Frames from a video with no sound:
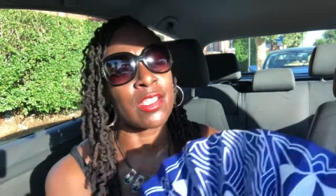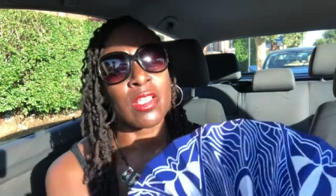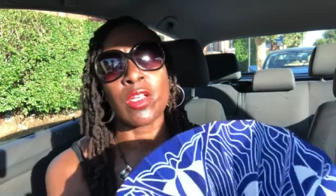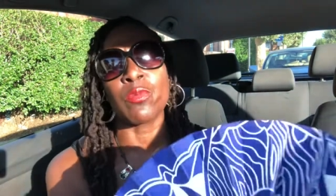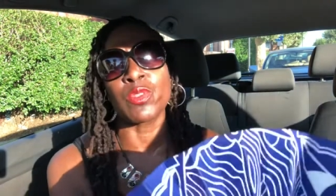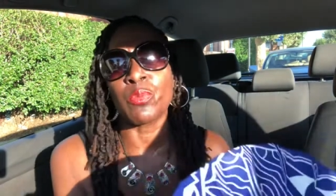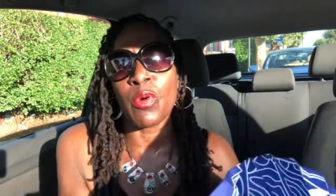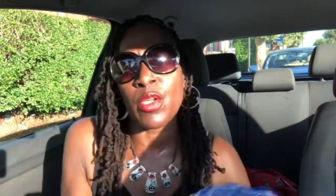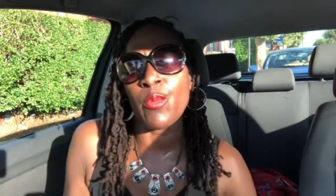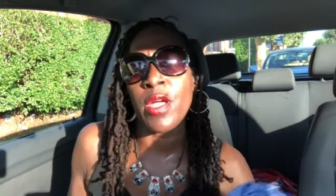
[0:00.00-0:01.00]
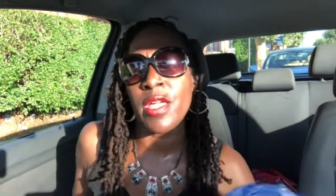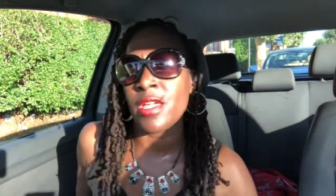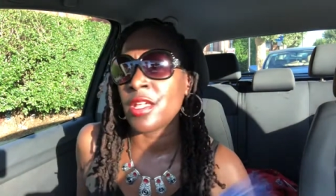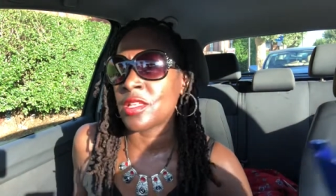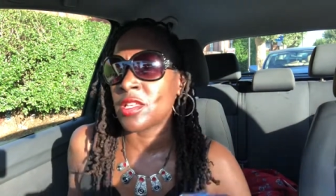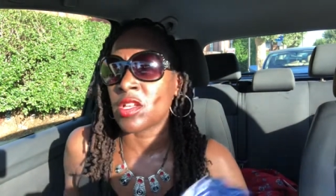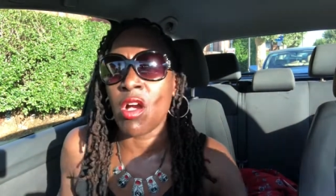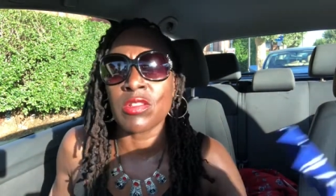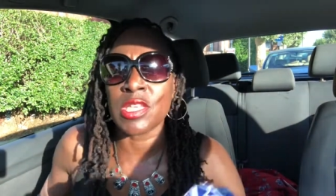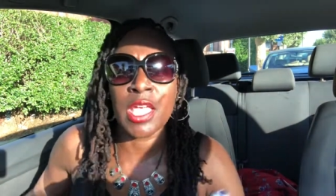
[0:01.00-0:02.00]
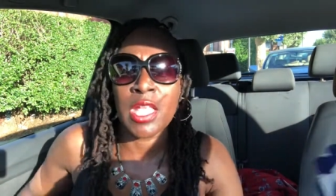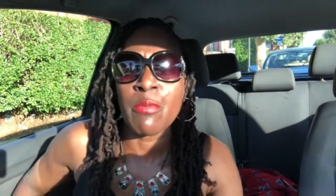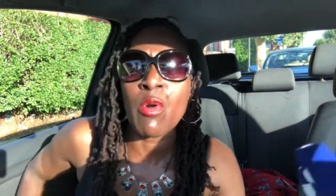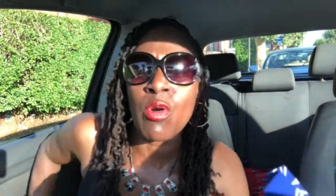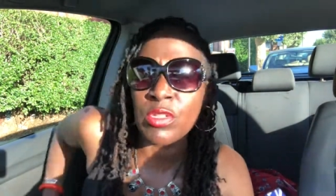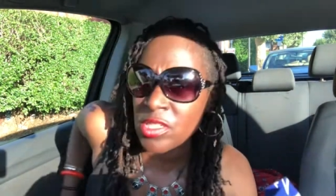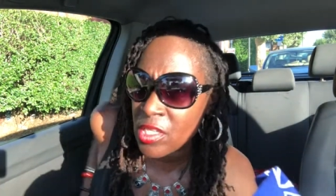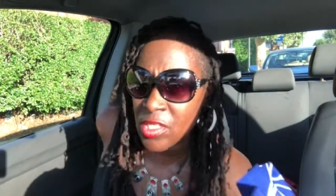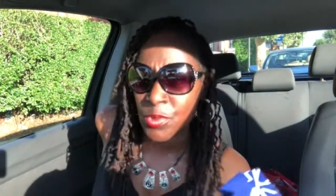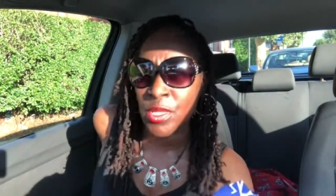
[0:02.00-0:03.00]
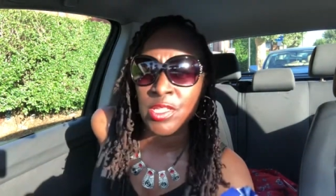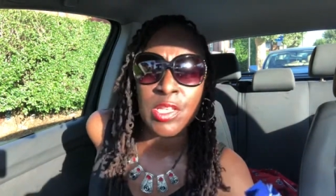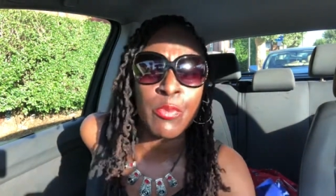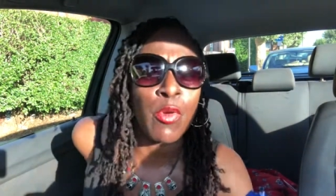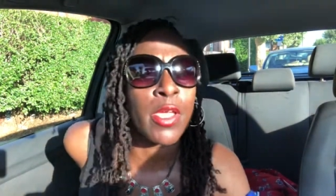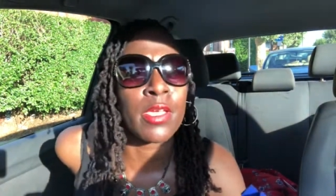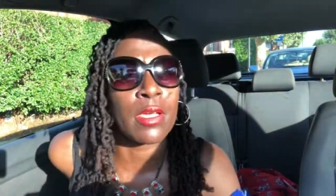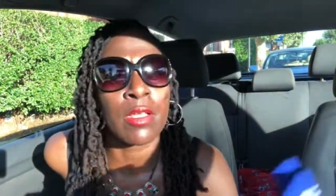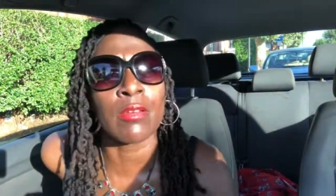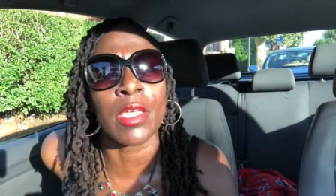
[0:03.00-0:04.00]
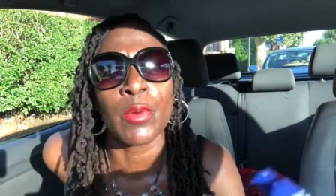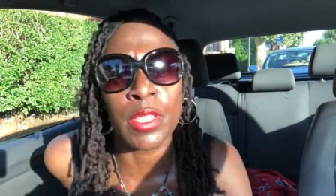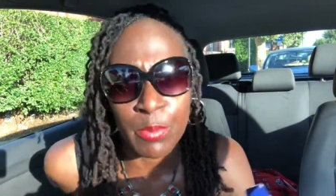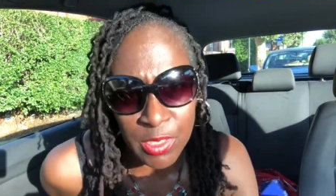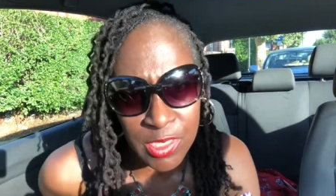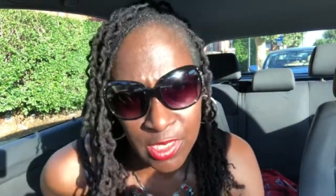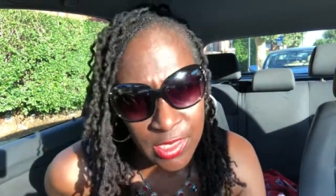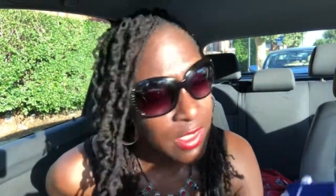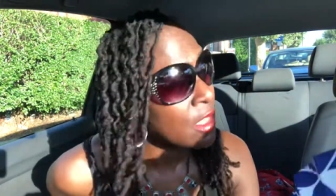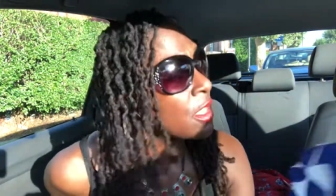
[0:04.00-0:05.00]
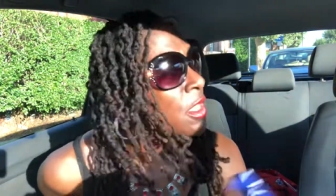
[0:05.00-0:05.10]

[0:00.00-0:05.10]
they're going to come to a point where it, it can't take any more and it's going to it's going to break. I don't care what anybody says.